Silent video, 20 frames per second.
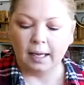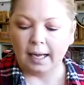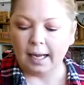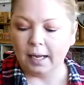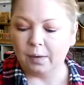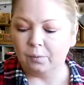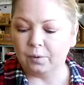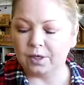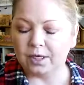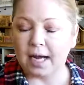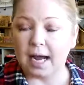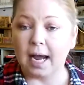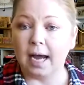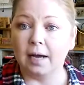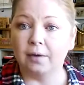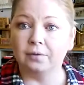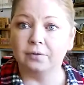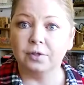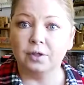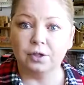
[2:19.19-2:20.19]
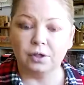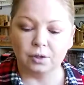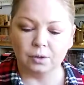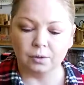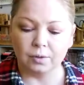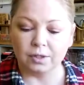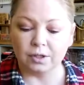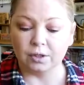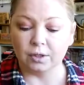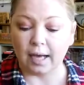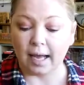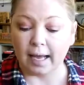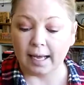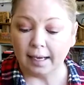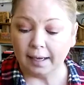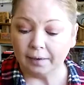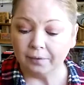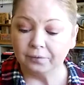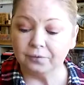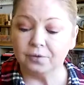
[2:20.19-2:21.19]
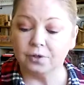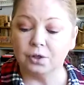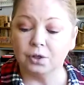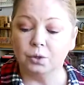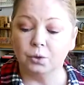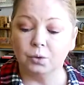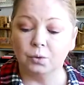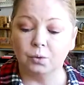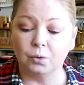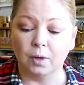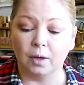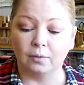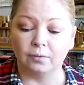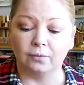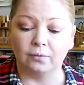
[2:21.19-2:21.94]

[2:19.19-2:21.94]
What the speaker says: And what you have to do is you have to